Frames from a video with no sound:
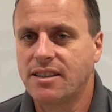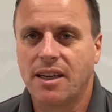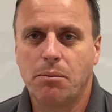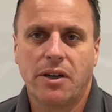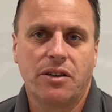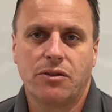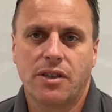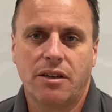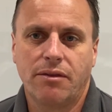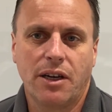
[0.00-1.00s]
They might not
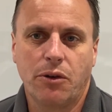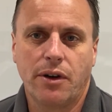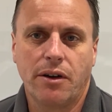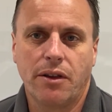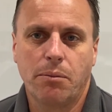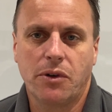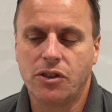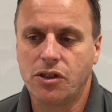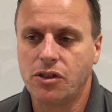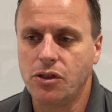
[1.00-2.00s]
send a valuer out. They might
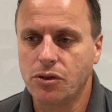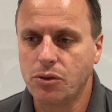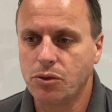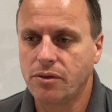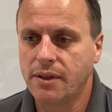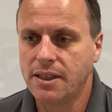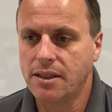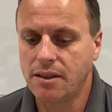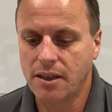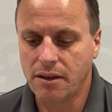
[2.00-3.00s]
just use an
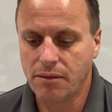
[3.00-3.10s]
automated